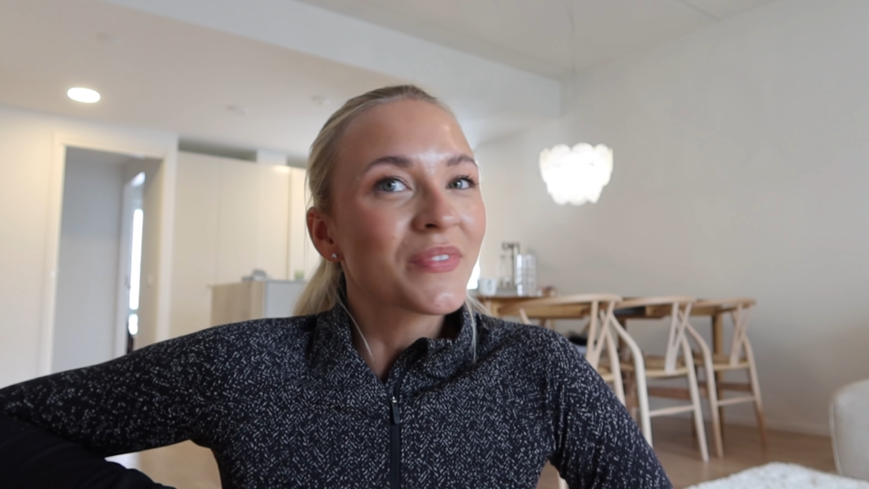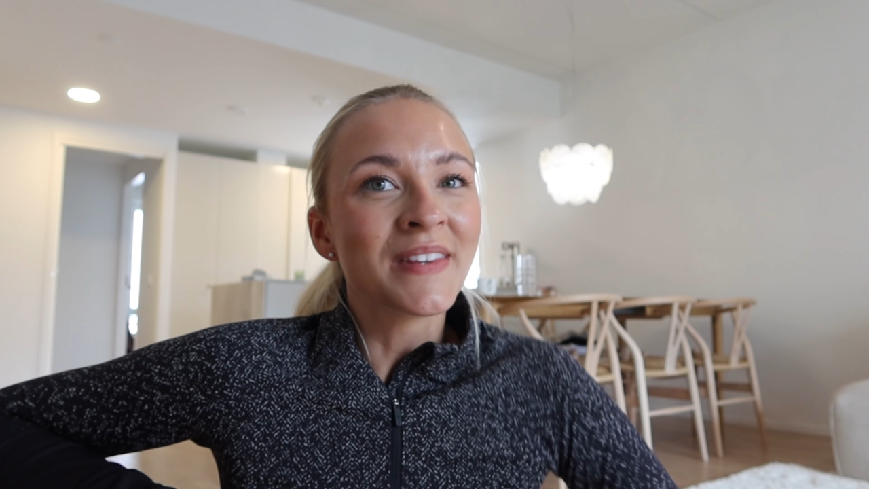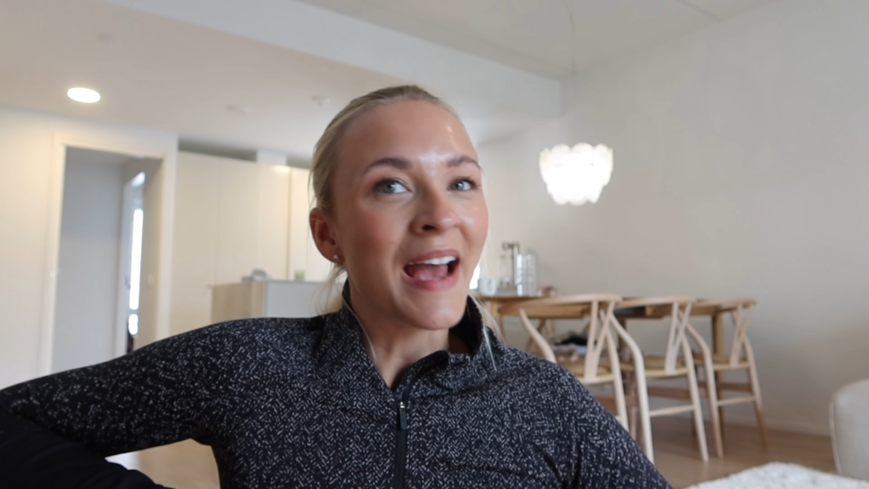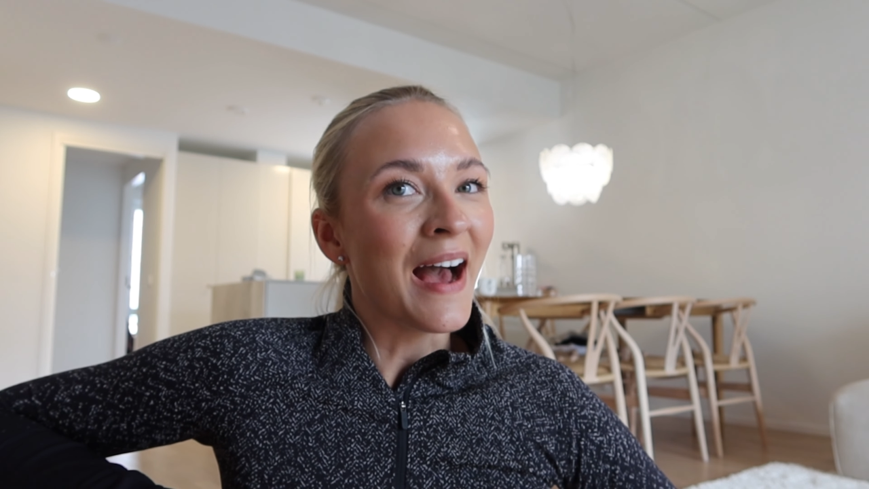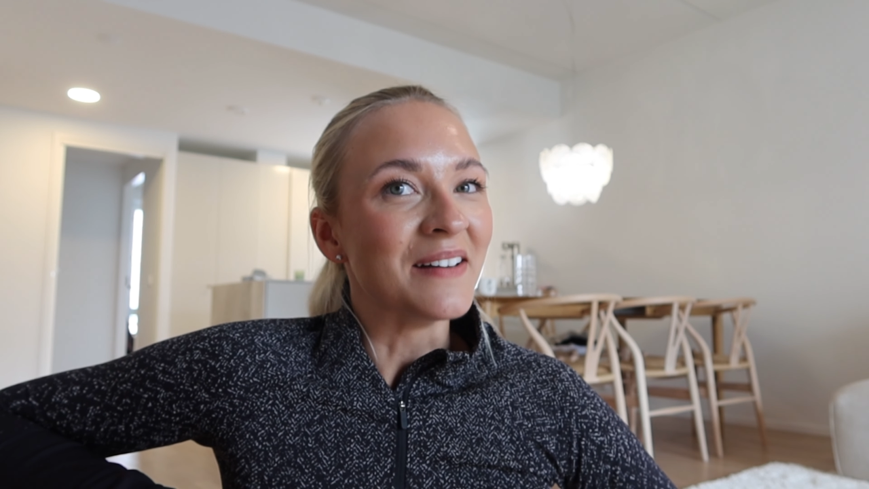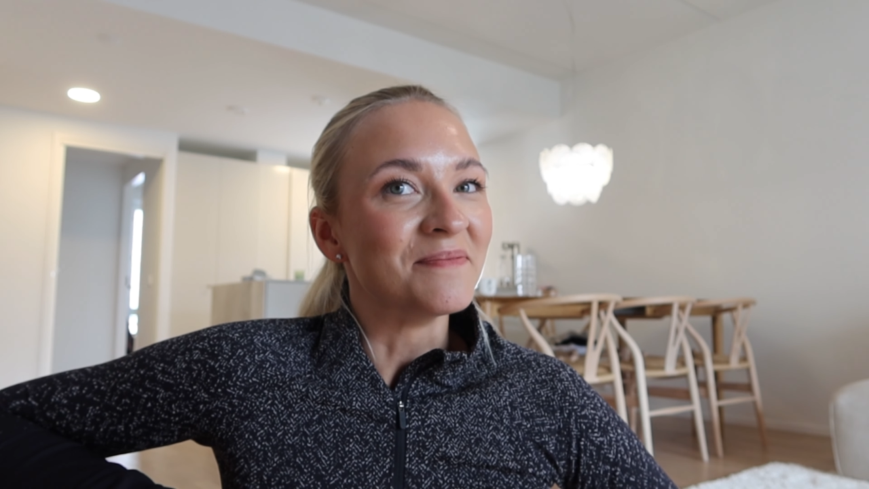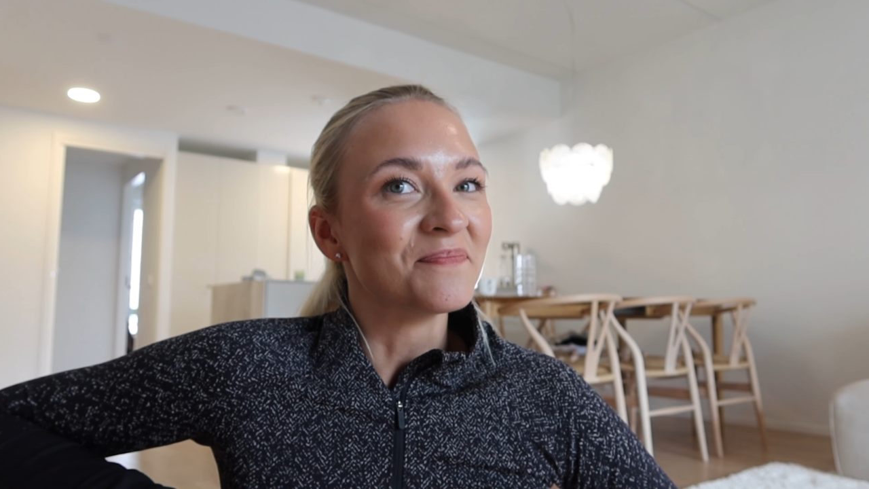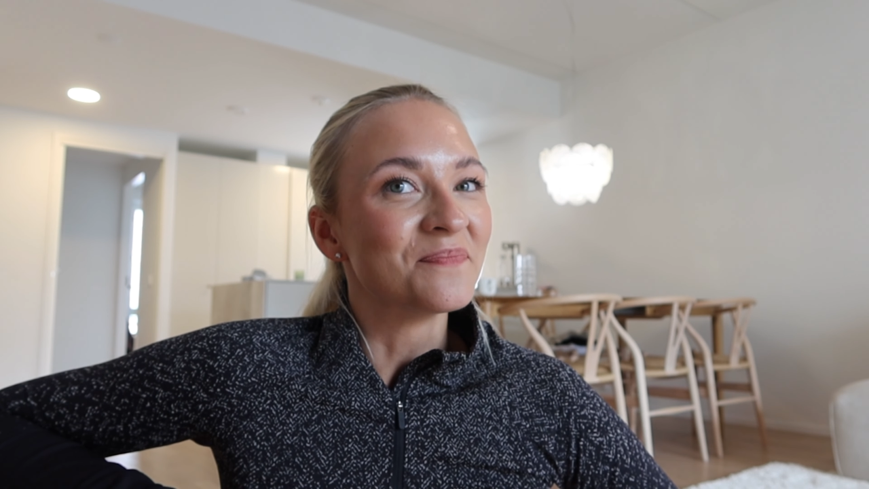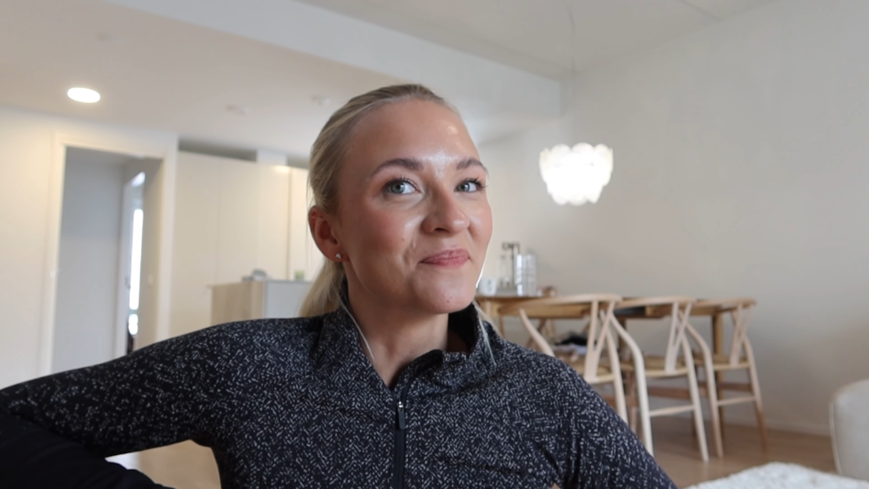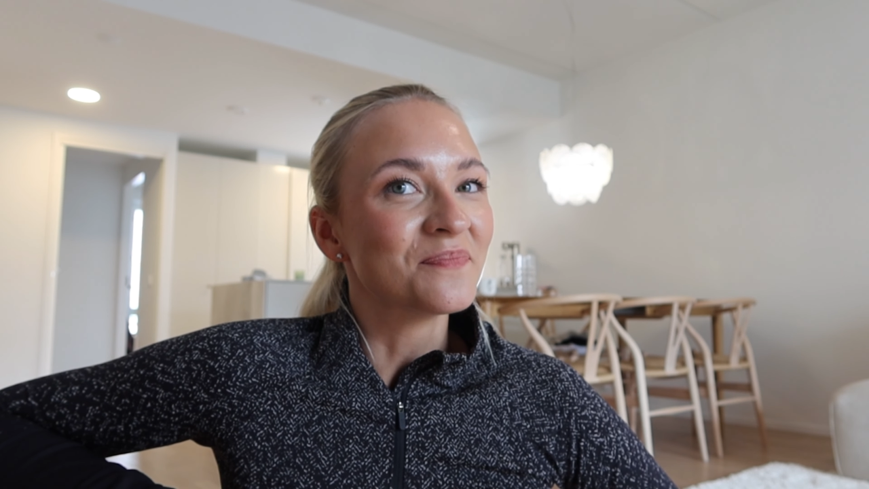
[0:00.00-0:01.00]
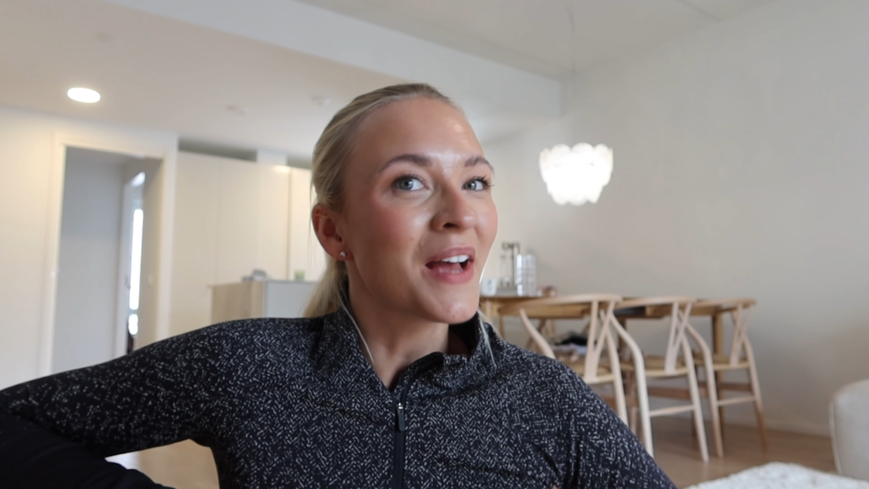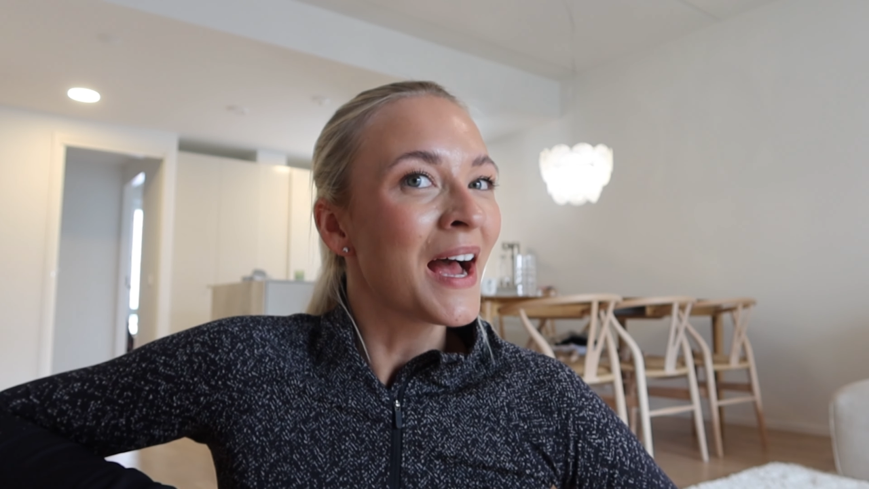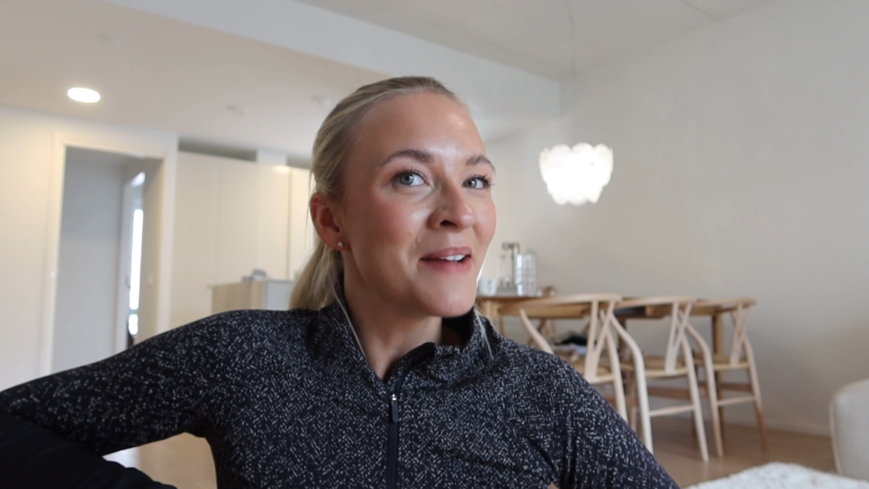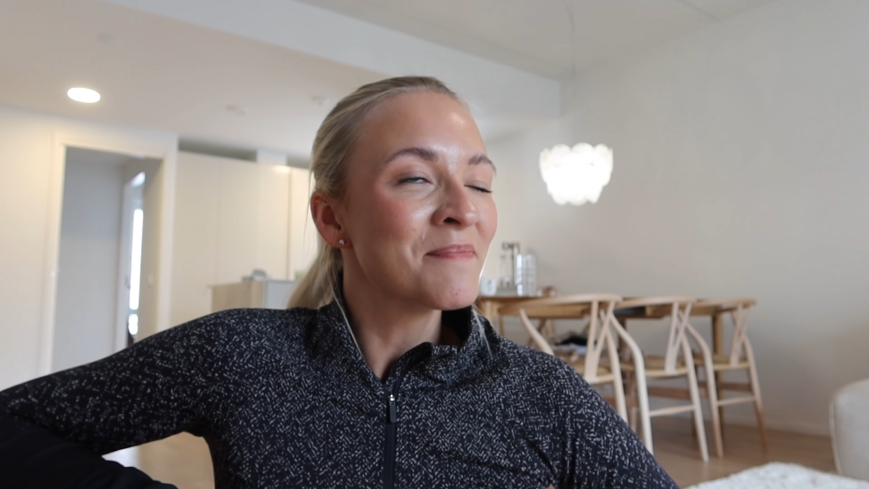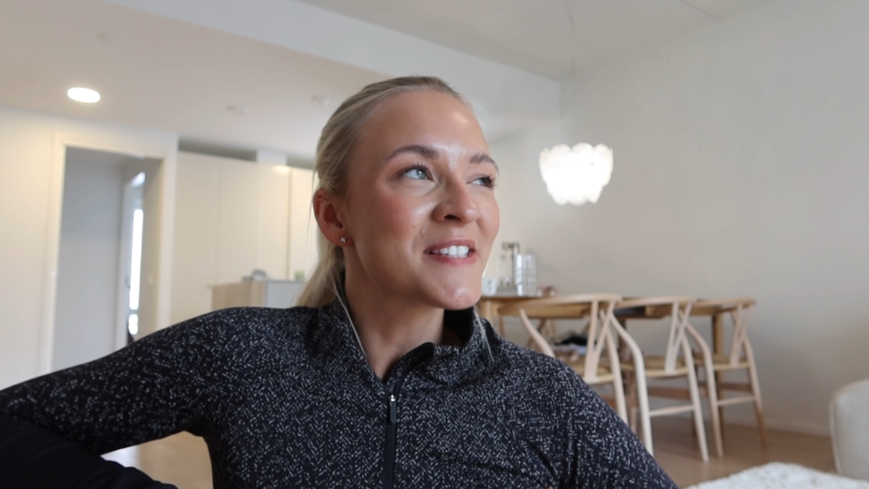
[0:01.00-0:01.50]
yeah,
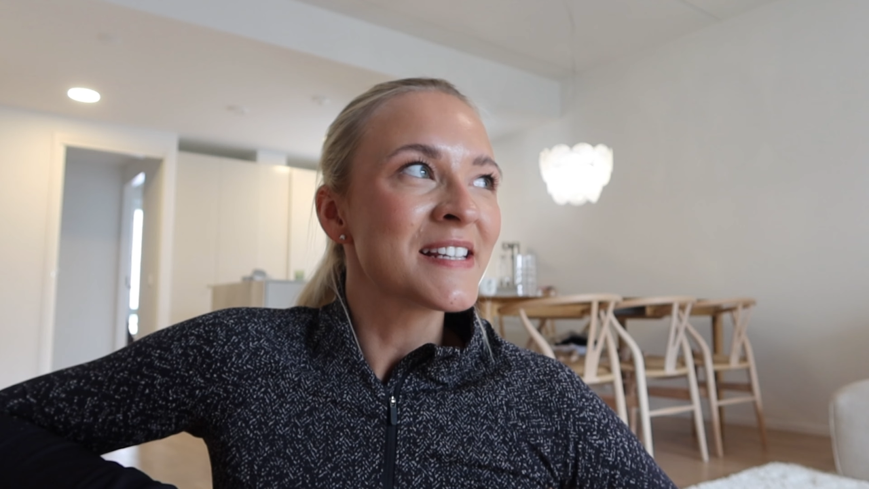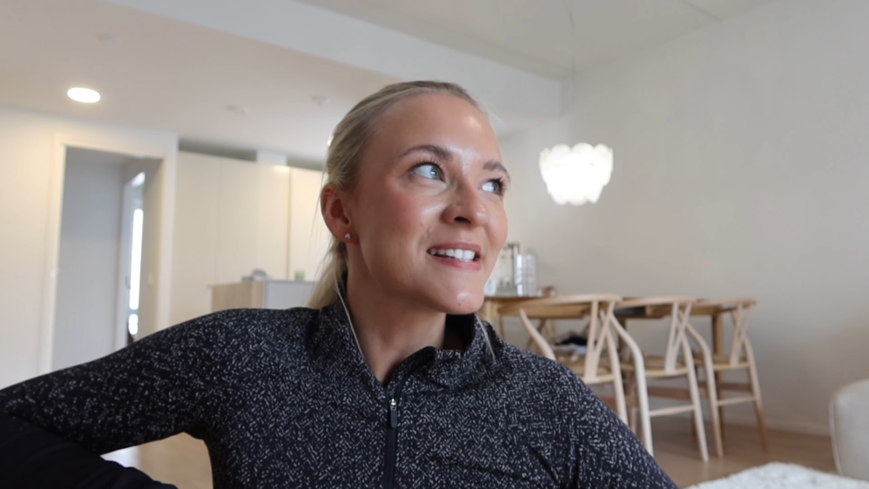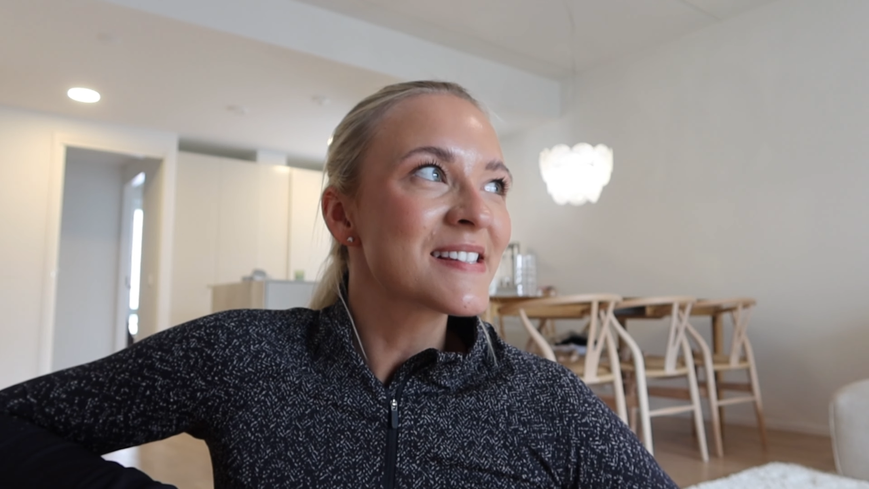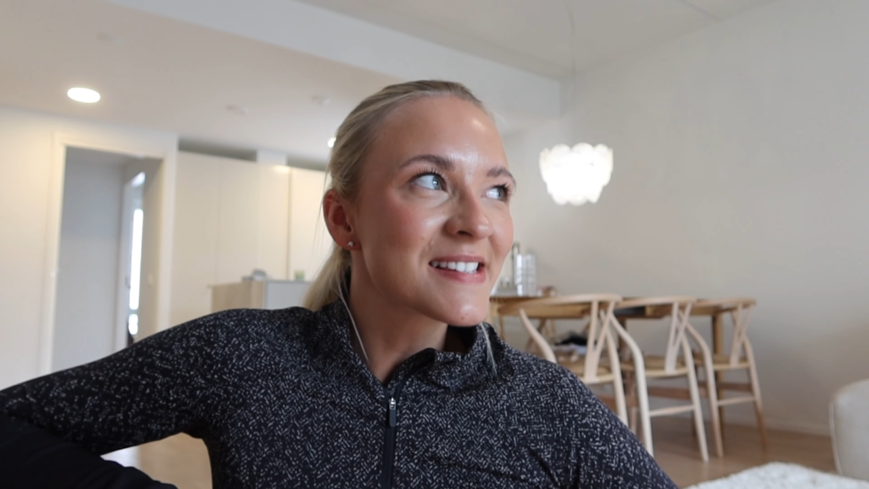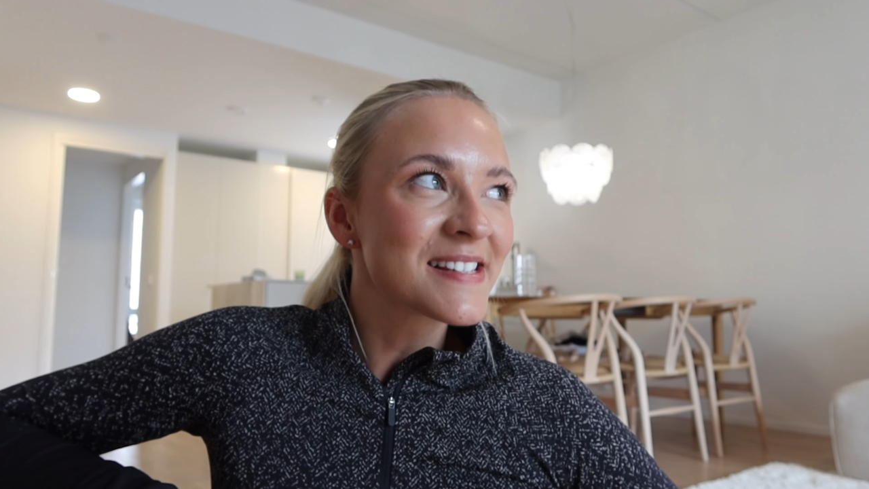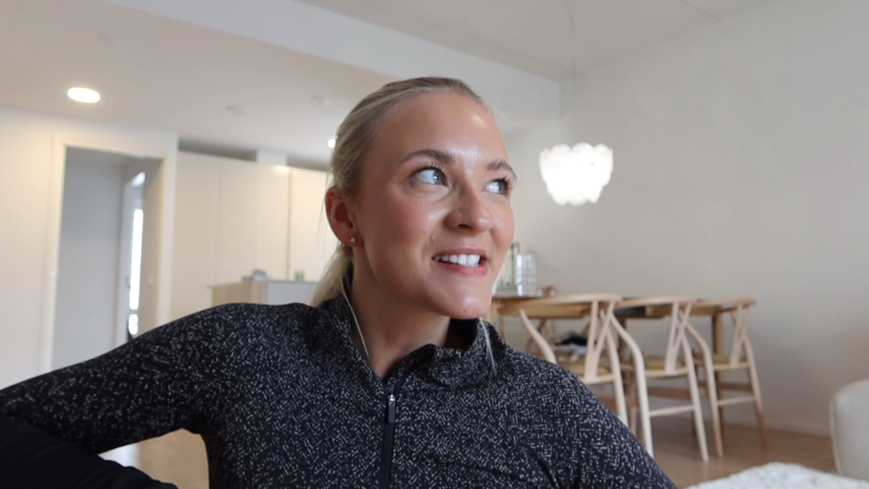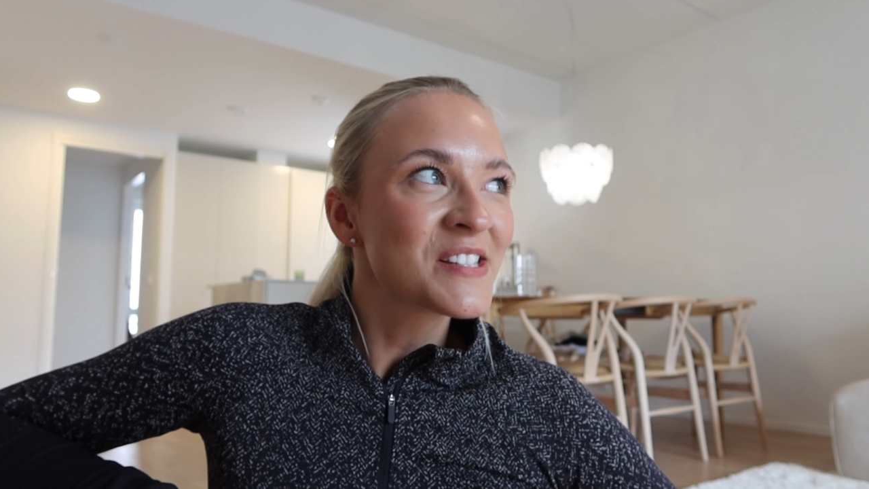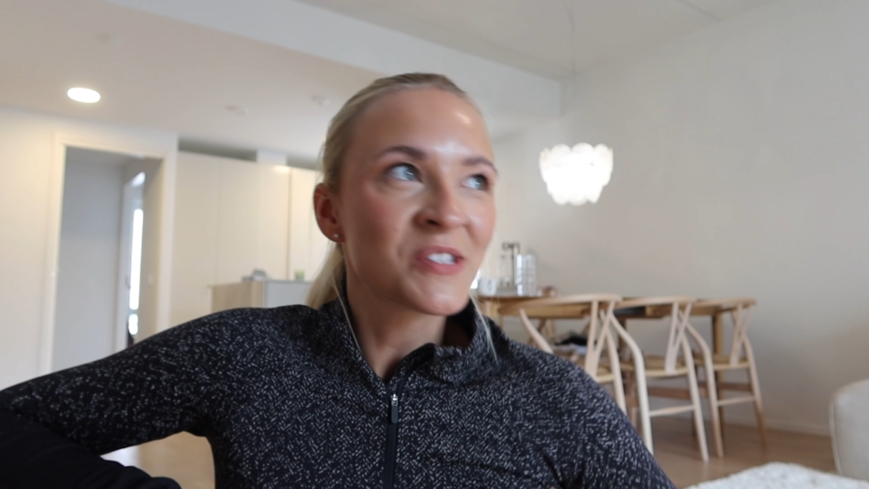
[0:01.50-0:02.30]
I'm just